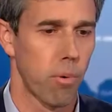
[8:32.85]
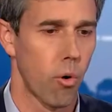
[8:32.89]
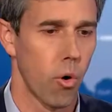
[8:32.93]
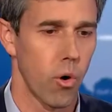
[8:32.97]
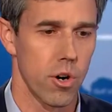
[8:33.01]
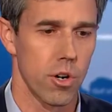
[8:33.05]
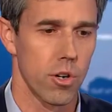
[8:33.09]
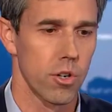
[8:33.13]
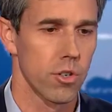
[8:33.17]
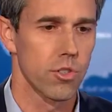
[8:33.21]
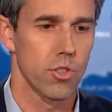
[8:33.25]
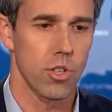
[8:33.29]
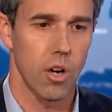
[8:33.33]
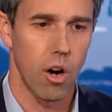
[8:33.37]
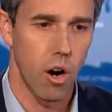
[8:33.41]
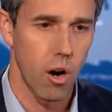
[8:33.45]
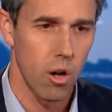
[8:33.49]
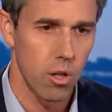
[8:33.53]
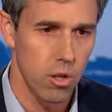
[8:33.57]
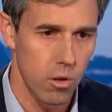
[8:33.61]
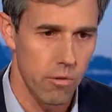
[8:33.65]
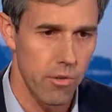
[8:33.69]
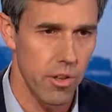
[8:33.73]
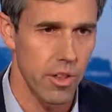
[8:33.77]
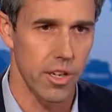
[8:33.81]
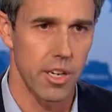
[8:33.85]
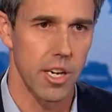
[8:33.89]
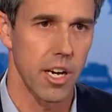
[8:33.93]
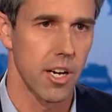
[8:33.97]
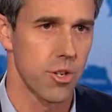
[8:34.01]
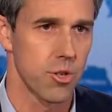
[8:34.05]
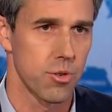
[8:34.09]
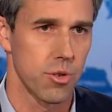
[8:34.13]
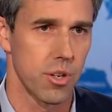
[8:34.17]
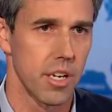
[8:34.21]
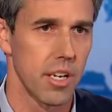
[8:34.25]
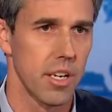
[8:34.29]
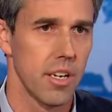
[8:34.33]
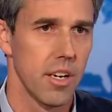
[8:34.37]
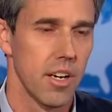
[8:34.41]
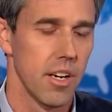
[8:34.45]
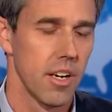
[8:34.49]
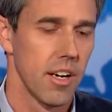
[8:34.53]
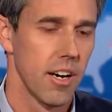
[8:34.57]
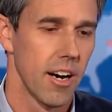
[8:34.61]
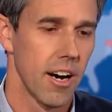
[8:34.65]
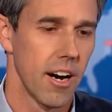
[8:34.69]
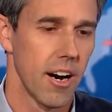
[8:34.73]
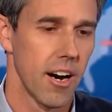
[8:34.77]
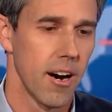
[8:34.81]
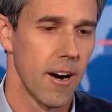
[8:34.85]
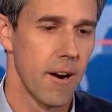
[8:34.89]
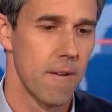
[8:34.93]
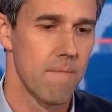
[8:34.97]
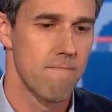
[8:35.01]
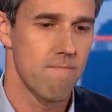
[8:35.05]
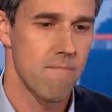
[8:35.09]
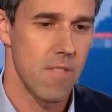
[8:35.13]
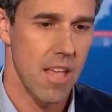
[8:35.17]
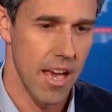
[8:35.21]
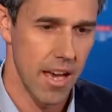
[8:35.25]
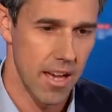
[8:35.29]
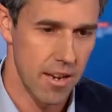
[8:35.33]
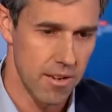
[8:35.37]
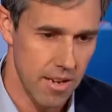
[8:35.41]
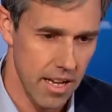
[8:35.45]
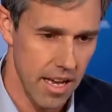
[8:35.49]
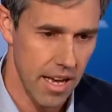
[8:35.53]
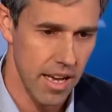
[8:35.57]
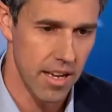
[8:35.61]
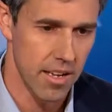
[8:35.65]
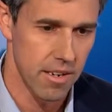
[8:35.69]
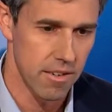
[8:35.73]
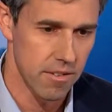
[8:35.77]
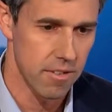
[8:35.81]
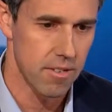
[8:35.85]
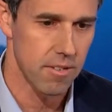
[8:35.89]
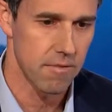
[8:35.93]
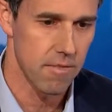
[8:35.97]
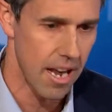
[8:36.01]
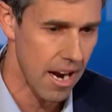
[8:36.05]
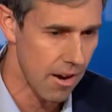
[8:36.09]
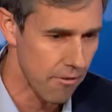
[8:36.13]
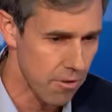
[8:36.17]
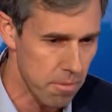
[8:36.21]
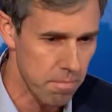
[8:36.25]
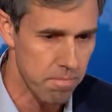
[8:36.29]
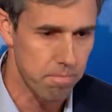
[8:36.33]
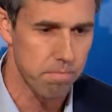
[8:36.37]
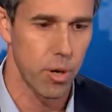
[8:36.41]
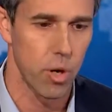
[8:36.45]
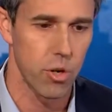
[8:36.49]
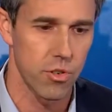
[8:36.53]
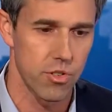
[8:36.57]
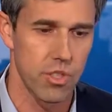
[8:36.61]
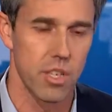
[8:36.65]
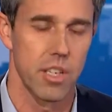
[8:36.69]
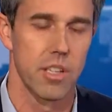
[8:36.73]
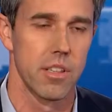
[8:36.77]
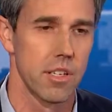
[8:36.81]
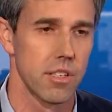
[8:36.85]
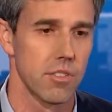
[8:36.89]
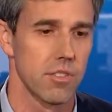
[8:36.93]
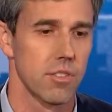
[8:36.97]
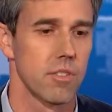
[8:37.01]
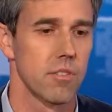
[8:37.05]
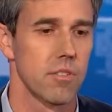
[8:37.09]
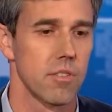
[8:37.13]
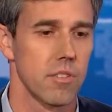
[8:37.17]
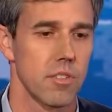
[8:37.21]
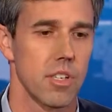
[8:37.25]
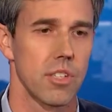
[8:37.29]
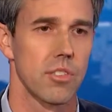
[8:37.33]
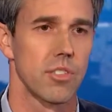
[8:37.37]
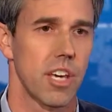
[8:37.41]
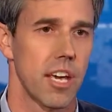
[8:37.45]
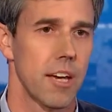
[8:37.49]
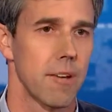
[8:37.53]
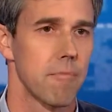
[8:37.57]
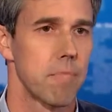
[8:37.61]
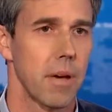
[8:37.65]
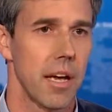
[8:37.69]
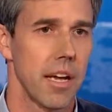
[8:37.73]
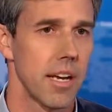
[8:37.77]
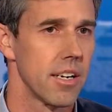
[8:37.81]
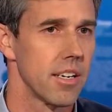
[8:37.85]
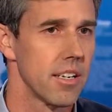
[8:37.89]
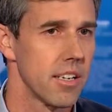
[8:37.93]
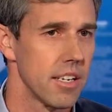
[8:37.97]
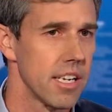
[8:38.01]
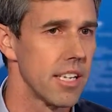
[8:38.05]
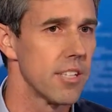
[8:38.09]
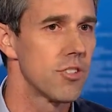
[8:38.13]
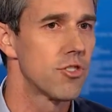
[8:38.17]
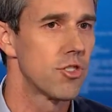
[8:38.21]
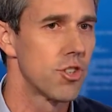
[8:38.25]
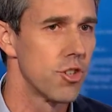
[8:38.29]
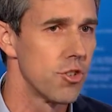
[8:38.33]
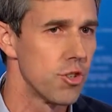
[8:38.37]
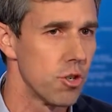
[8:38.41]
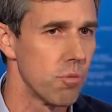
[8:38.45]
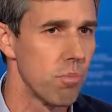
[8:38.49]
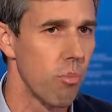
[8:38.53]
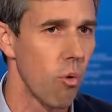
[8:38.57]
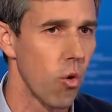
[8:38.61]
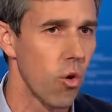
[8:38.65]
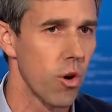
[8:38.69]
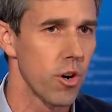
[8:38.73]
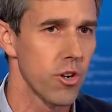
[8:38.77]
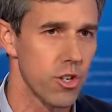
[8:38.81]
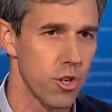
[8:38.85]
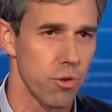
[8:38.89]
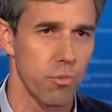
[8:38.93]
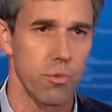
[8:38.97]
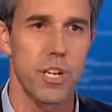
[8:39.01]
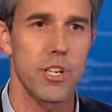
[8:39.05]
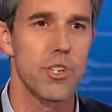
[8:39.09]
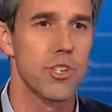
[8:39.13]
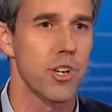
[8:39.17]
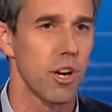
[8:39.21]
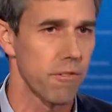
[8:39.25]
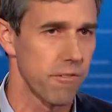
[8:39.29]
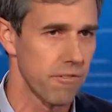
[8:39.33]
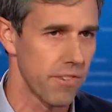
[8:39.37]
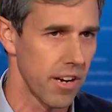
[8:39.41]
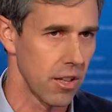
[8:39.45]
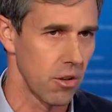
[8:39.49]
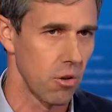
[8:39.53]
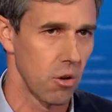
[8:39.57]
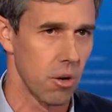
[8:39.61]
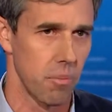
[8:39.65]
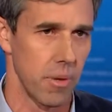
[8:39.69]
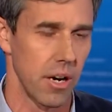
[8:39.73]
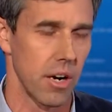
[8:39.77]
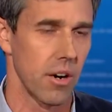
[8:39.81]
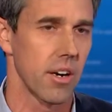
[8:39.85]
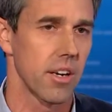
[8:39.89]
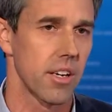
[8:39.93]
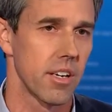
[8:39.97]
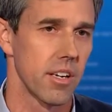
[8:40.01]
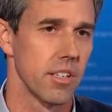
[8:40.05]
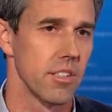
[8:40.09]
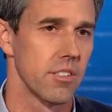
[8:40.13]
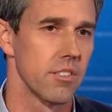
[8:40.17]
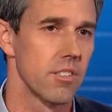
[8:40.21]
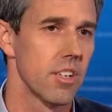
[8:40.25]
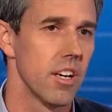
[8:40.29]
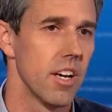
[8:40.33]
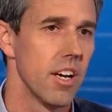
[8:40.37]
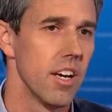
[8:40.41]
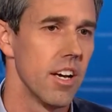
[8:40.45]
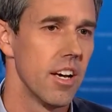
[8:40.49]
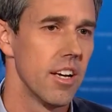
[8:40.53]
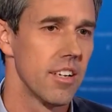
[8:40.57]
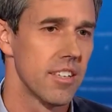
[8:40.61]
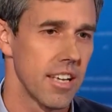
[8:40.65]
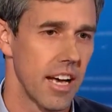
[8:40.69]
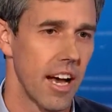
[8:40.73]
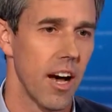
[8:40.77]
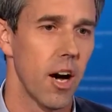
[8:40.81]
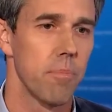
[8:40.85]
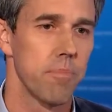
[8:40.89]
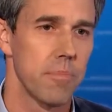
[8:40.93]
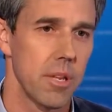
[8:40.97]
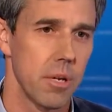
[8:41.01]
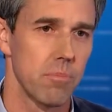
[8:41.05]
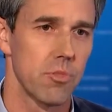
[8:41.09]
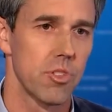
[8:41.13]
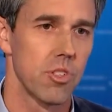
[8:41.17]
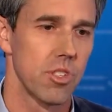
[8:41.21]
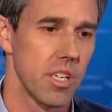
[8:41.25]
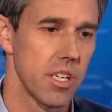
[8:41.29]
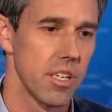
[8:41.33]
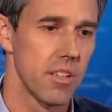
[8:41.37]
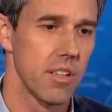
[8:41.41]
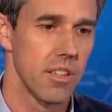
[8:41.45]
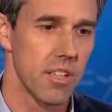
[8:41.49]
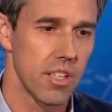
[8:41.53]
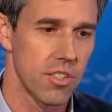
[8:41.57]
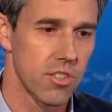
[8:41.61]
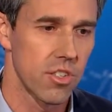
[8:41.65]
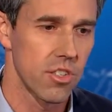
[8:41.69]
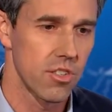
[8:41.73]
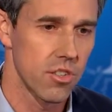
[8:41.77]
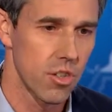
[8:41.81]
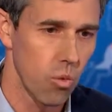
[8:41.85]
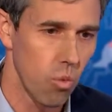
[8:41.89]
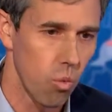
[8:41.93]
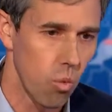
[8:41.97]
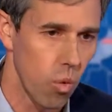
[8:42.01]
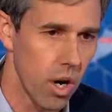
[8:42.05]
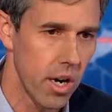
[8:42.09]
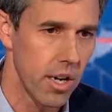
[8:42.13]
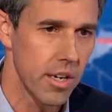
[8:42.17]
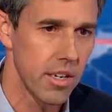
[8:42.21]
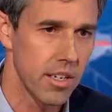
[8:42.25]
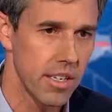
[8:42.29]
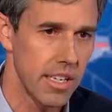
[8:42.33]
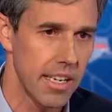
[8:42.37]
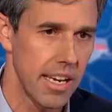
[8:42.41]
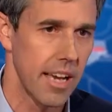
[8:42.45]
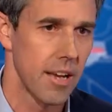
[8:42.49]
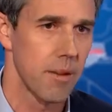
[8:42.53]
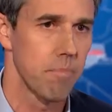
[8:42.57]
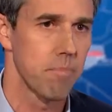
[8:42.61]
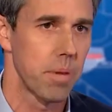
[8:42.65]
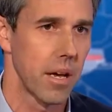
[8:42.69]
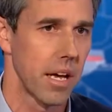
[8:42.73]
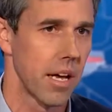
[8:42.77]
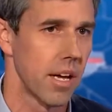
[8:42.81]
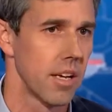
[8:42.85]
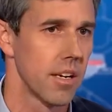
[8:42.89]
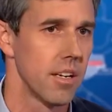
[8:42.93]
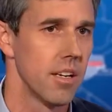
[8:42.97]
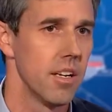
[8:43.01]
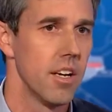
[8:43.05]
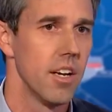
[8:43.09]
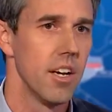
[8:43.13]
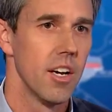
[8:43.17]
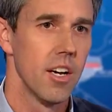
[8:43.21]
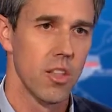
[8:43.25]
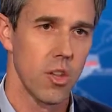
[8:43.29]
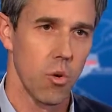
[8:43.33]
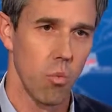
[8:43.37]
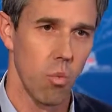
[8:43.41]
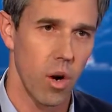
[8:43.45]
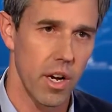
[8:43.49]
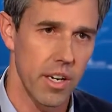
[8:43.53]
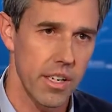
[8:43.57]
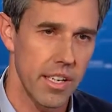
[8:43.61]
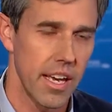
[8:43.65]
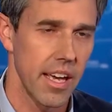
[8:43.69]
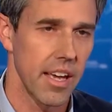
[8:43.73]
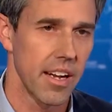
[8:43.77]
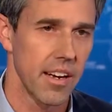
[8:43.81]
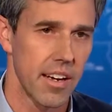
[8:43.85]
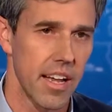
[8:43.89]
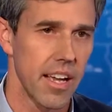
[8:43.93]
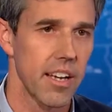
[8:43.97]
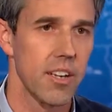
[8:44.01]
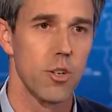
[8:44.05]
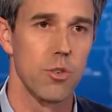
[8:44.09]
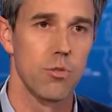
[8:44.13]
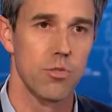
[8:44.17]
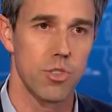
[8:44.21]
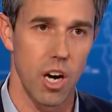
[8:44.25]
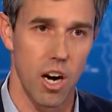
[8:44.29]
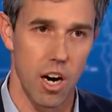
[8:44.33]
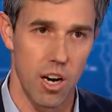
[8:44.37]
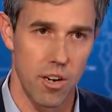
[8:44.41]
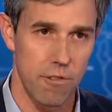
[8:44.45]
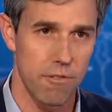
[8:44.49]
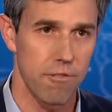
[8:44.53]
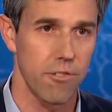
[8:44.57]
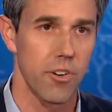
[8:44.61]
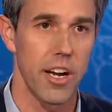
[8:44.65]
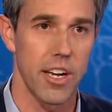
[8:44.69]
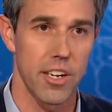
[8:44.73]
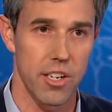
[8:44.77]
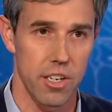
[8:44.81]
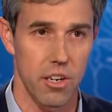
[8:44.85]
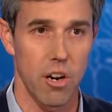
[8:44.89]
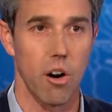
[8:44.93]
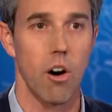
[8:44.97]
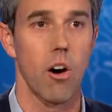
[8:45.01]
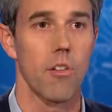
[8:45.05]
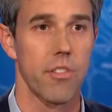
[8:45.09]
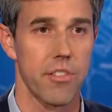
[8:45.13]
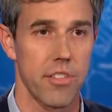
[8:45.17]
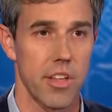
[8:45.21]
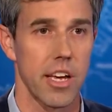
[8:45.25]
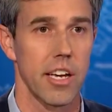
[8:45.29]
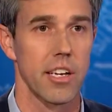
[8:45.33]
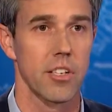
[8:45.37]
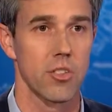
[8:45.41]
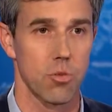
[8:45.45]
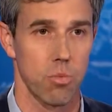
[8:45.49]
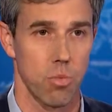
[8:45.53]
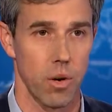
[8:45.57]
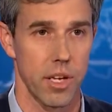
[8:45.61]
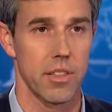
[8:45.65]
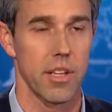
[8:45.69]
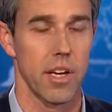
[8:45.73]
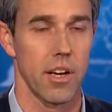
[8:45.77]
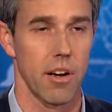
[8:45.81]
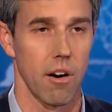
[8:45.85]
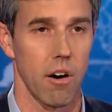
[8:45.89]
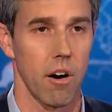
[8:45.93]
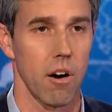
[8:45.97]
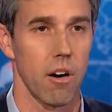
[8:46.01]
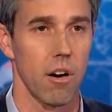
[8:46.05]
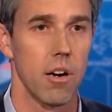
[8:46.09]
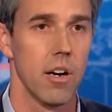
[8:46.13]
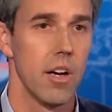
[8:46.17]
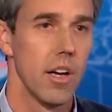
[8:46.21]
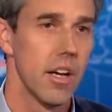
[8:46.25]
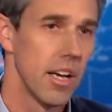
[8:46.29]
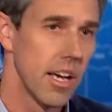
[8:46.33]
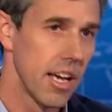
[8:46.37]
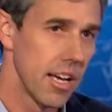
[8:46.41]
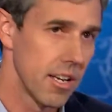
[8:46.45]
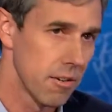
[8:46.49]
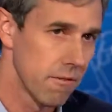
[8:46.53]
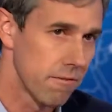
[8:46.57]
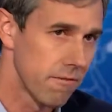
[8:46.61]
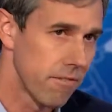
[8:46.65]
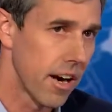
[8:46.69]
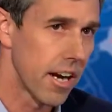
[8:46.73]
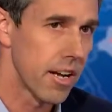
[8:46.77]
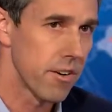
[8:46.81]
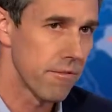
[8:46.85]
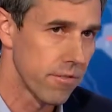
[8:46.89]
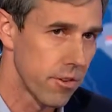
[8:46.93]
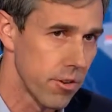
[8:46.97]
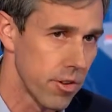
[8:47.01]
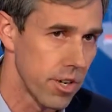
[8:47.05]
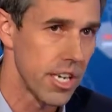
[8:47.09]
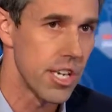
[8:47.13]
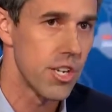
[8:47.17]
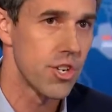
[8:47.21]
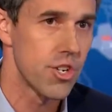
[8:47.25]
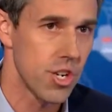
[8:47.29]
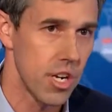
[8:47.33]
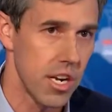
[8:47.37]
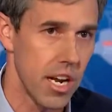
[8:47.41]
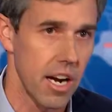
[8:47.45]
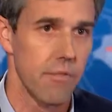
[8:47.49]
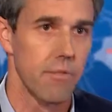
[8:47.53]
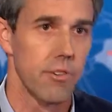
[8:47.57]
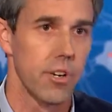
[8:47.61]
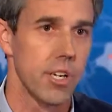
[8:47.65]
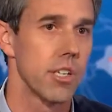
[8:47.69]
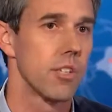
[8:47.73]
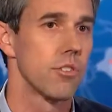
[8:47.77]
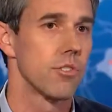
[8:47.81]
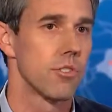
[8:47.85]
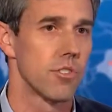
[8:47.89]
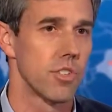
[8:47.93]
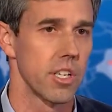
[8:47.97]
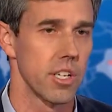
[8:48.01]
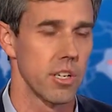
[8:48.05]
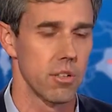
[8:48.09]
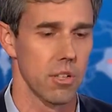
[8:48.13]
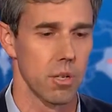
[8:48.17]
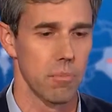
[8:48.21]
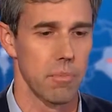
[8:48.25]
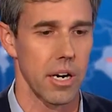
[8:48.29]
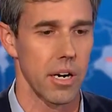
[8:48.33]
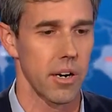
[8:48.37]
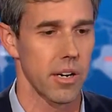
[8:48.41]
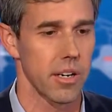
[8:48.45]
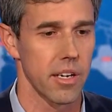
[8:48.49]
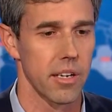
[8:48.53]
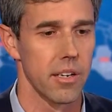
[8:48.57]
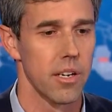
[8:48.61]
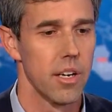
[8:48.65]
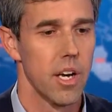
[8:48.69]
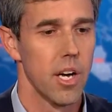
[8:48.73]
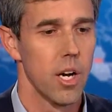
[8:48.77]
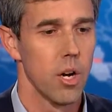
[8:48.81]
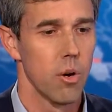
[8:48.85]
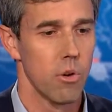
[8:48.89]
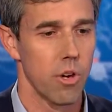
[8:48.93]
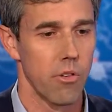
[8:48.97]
supporters all over the country um, and, and every person in this, this campaign needs to do more to reach our fellow Americans, to help them see that this is the one campaign the one candidate who's unafraid to call things what they are and to fight for each and every single American.